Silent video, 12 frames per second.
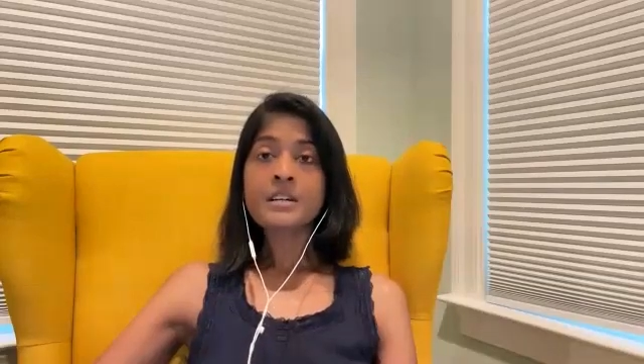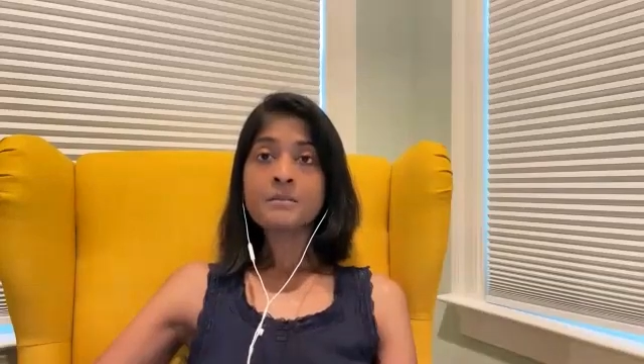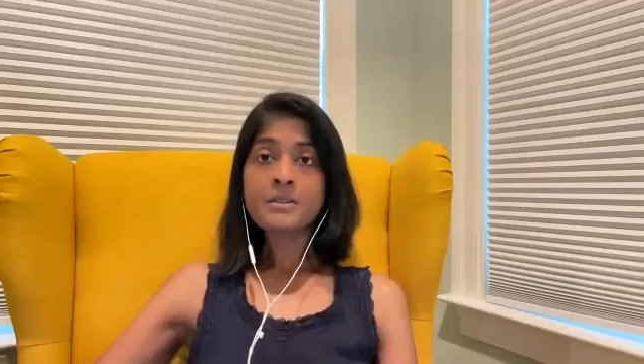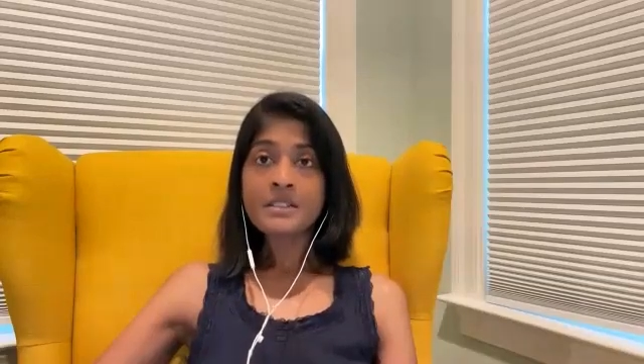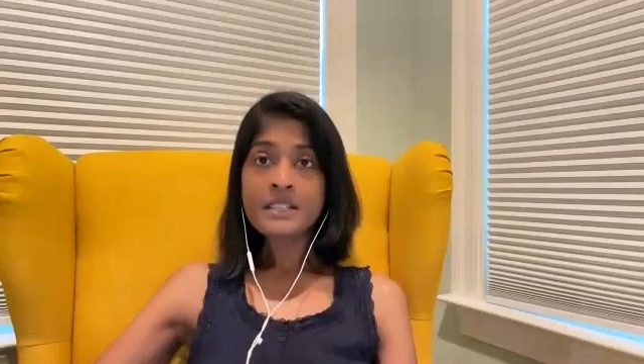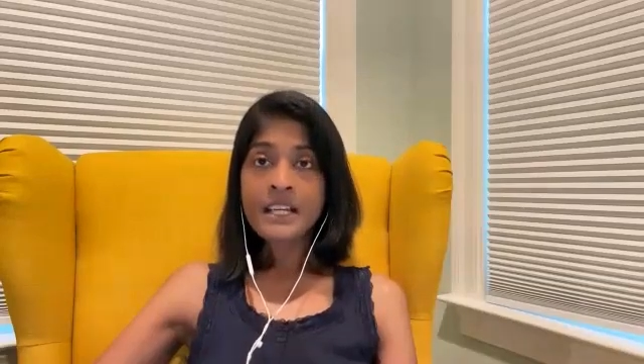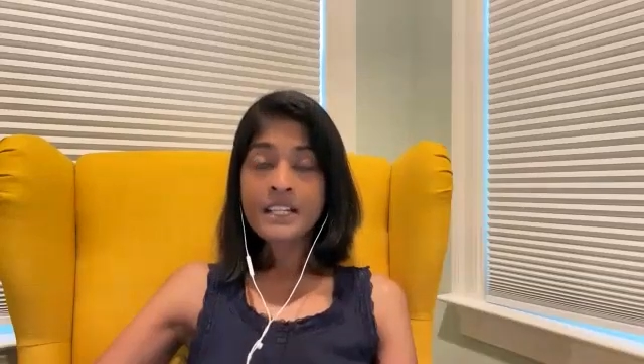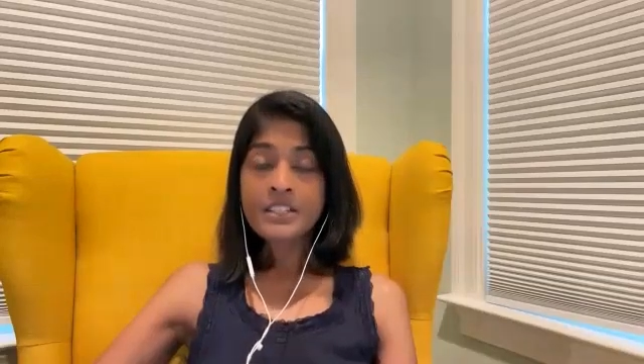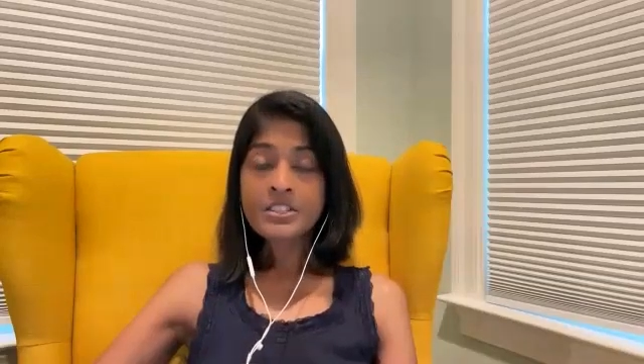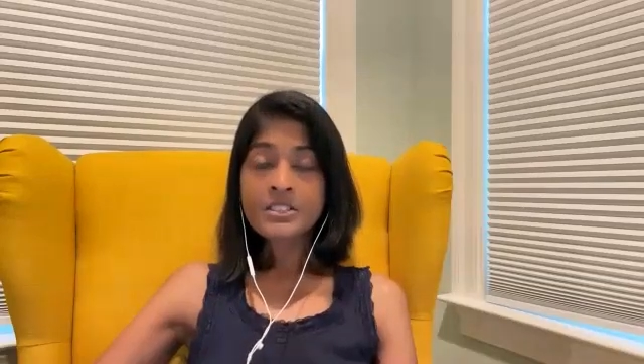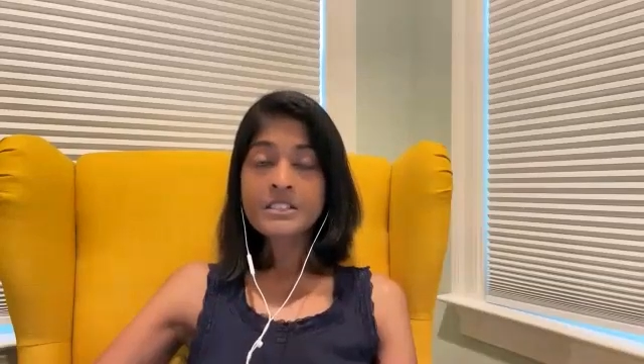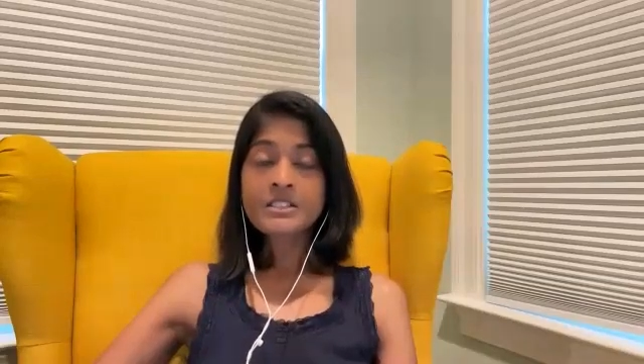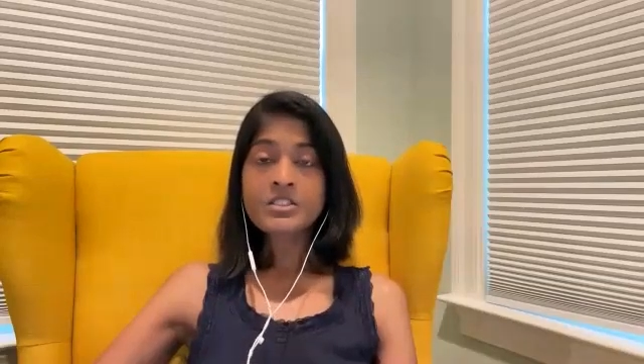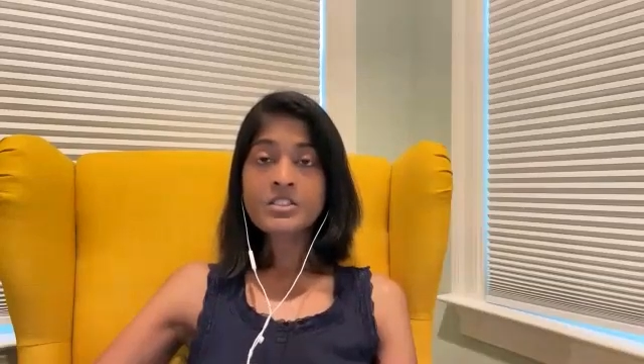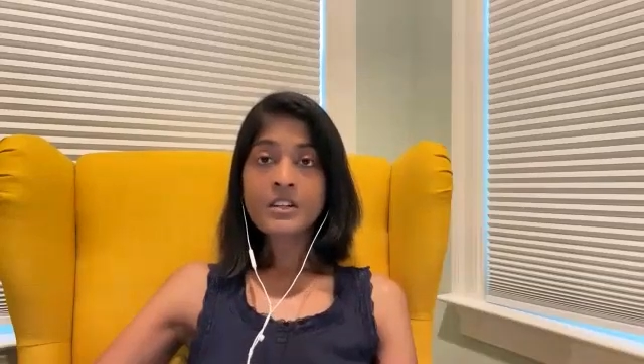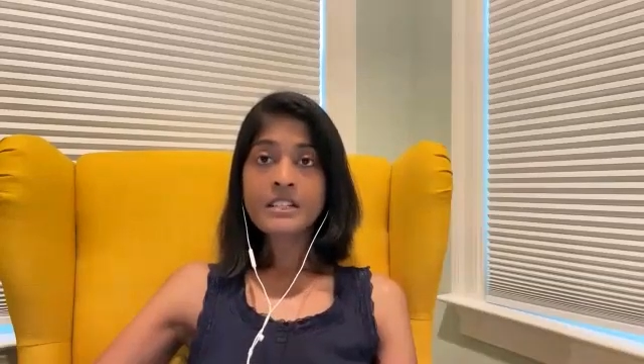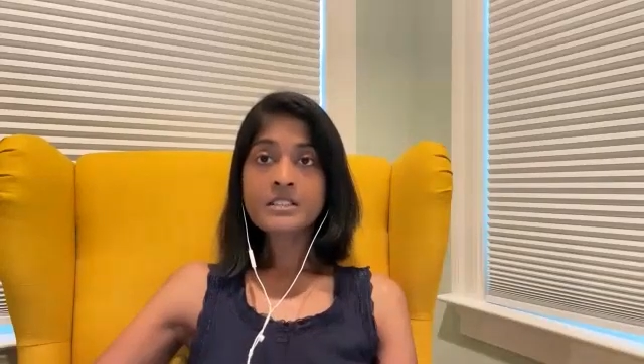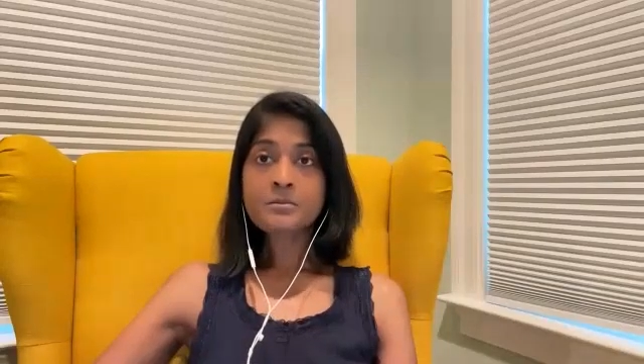communication is
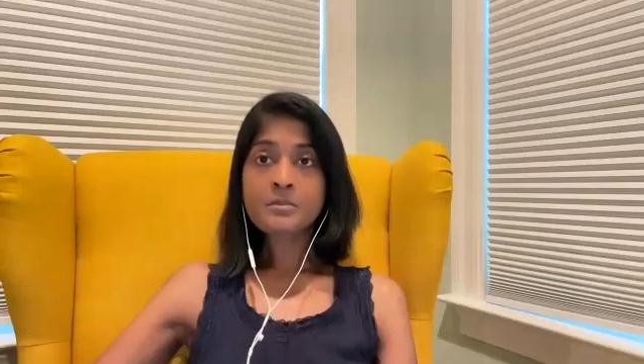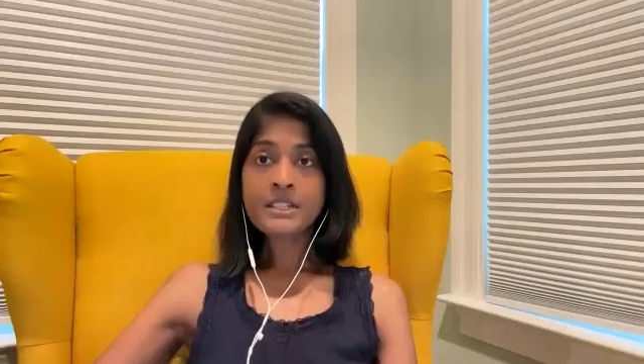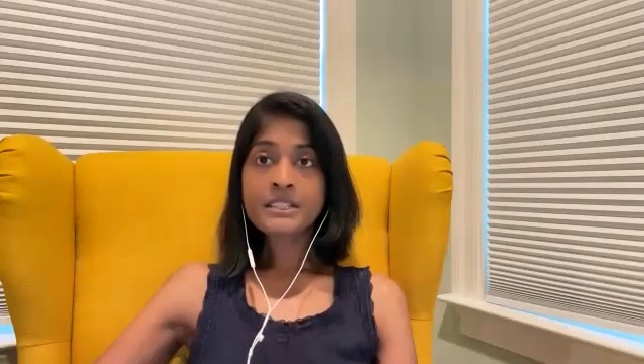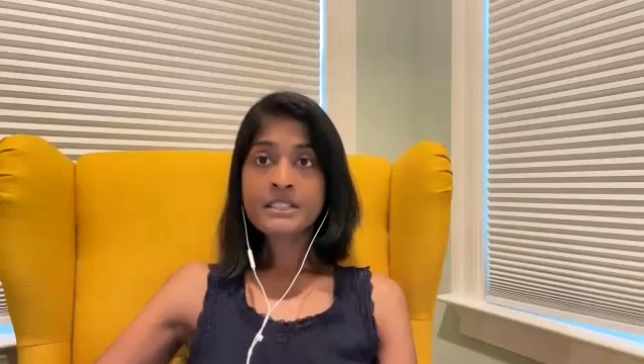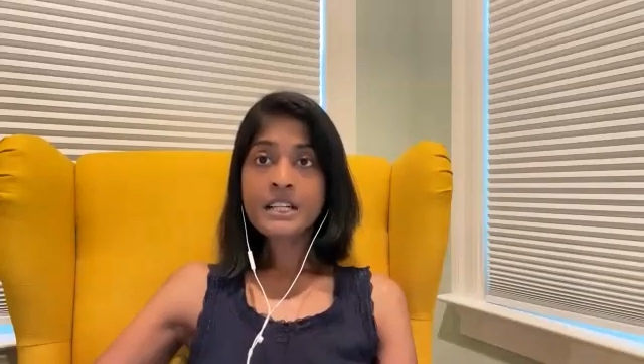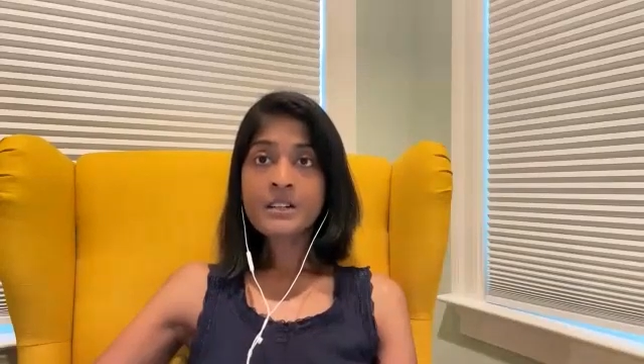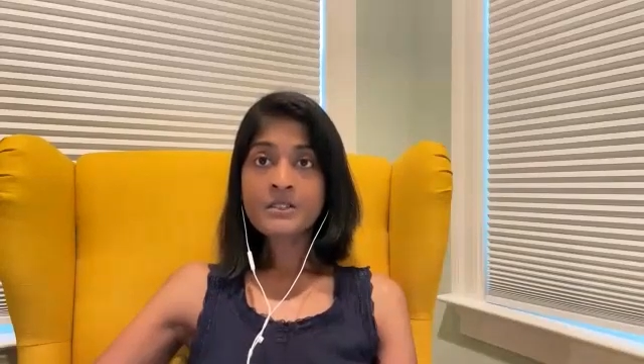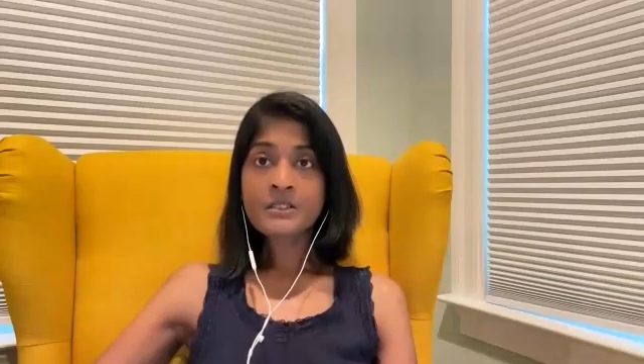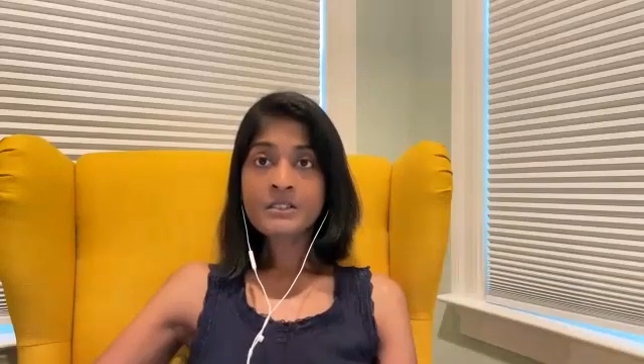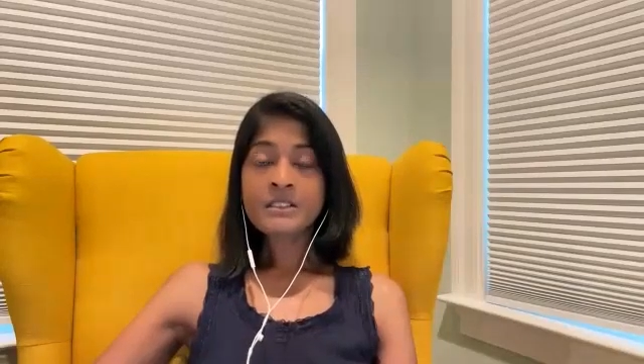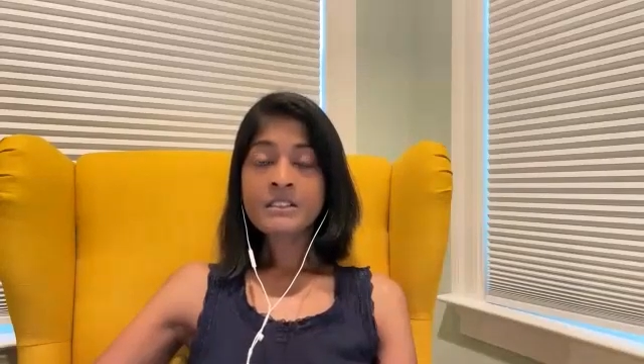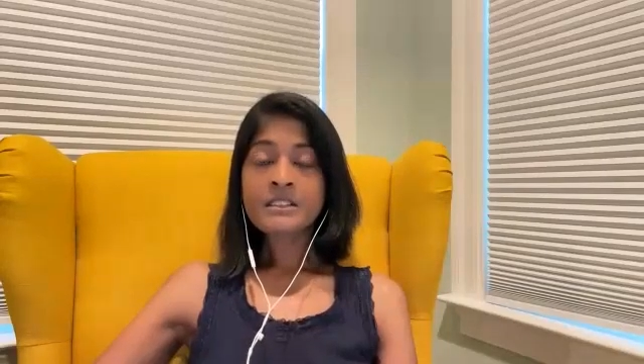starting to break down,